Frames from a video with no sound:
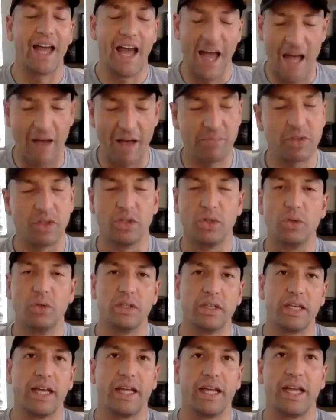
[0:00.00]
yeah,
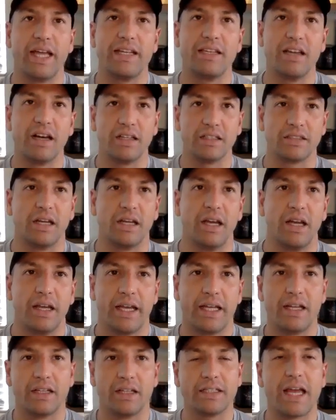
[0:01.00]
absolutely, it does,
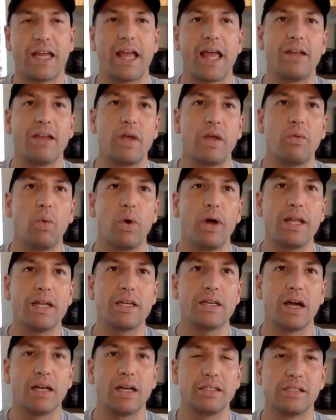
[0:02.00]
it does, and what
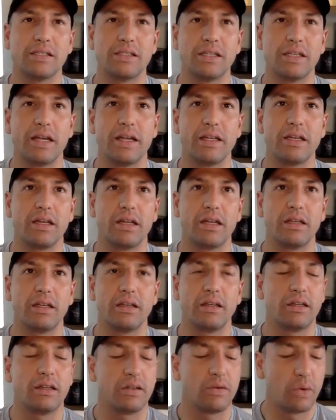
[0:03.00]
it does is it
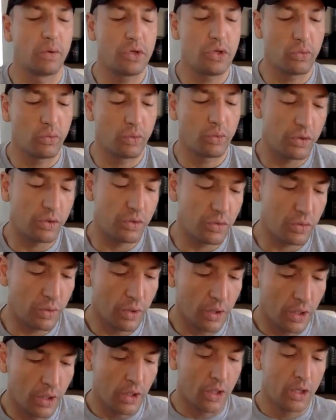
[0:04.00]
when
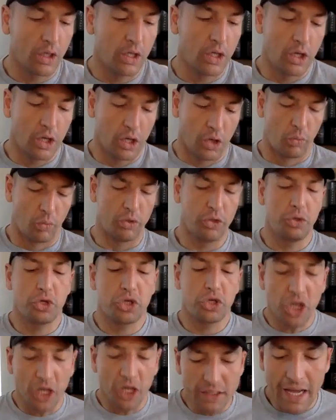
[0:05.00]
you
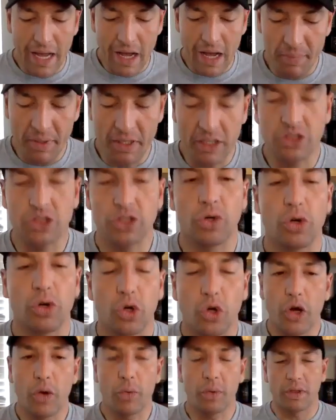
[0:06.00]
shut down because you don't
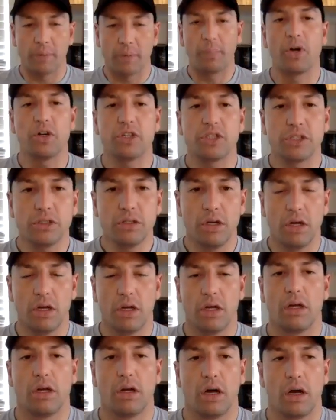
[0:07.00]
agree with the person,
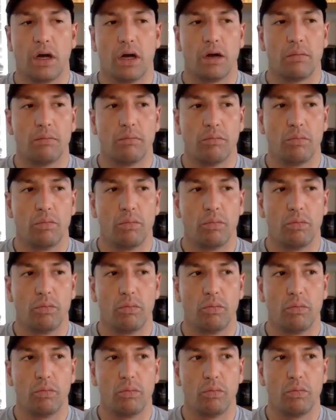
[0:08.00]
um,
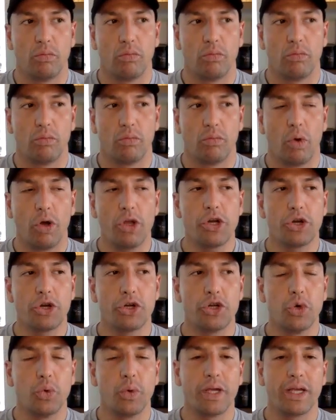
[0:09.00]
what you're
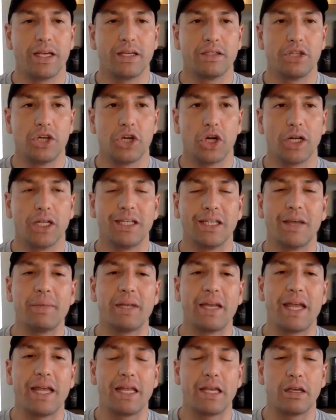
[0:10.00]
doing is you're
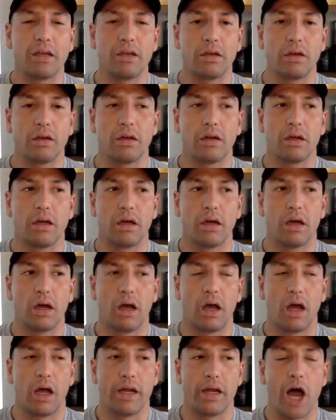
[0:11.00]
eliminating
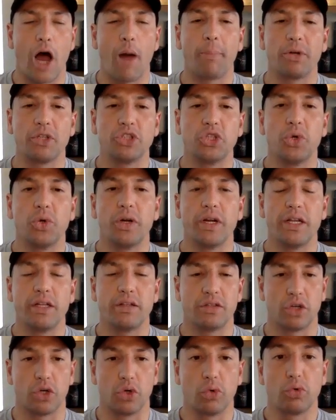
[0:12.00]
an opportunity
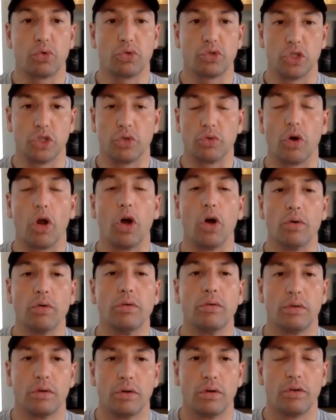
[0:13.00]
to grow,
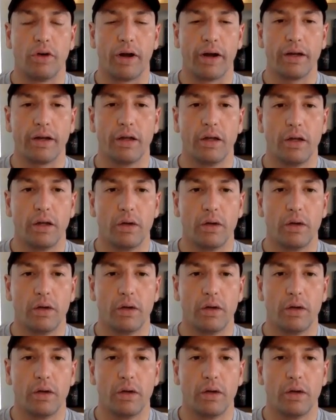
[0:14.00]
right?